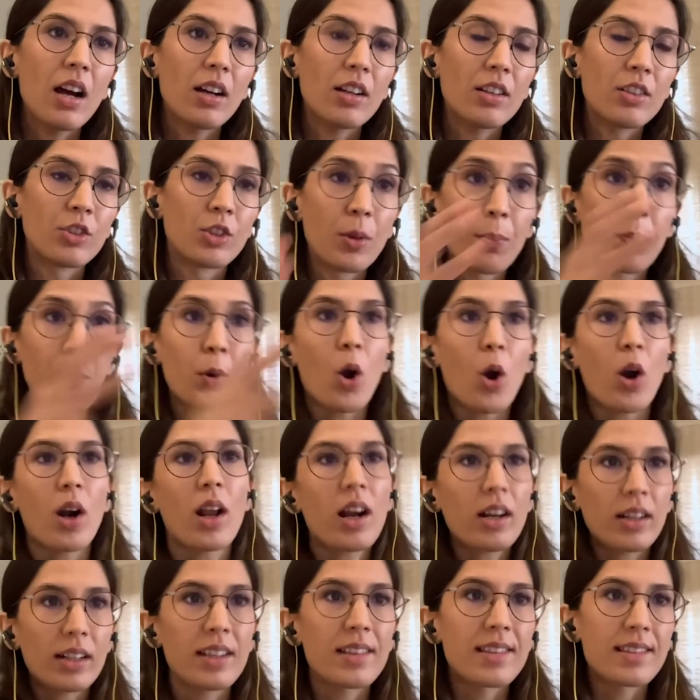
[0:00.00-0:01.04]
the
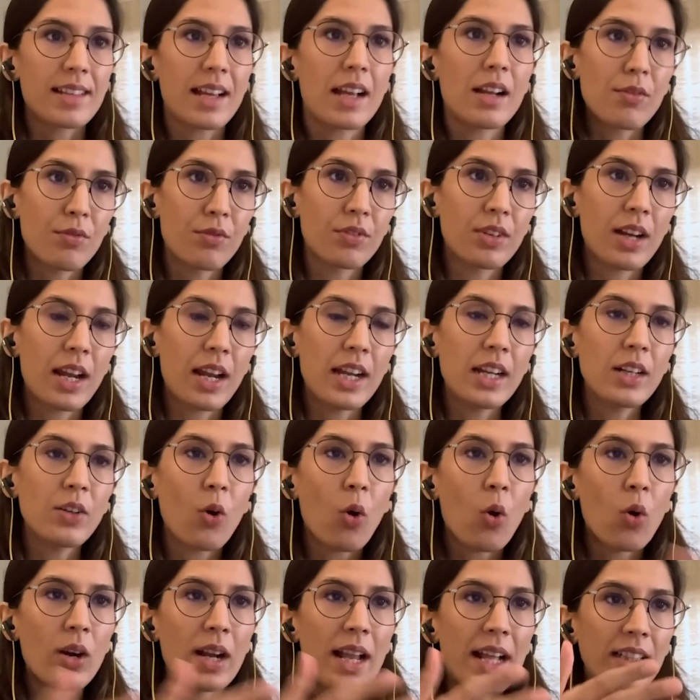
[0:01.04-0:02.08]
product itself, right?
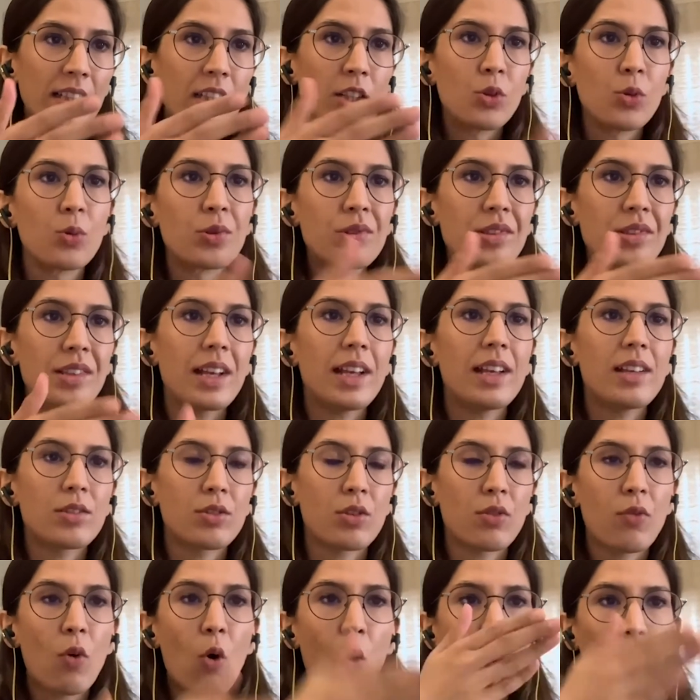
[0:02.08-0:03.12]
Or like the use case of
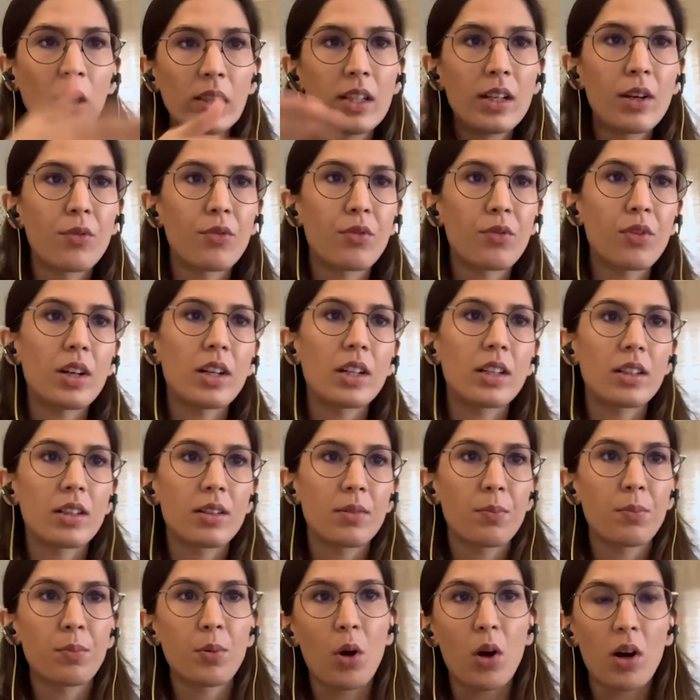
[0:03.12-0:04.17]
all the different
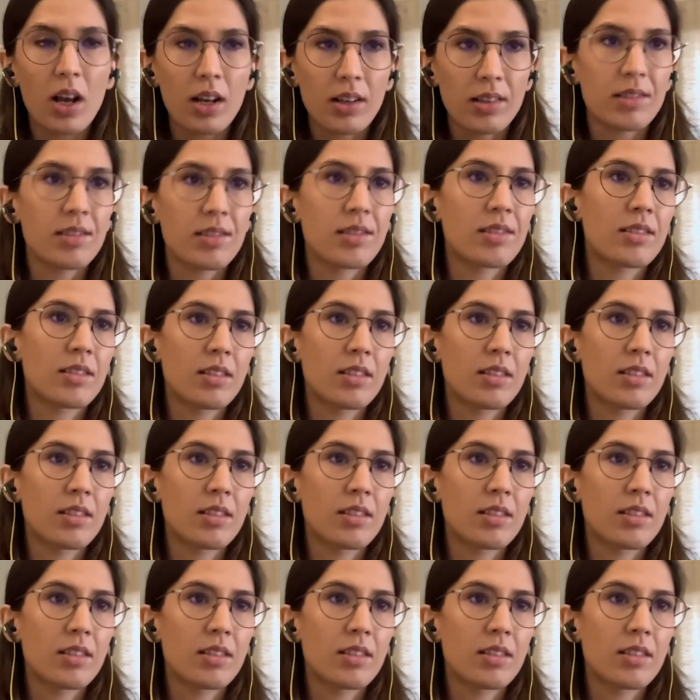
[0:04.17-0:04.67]
products,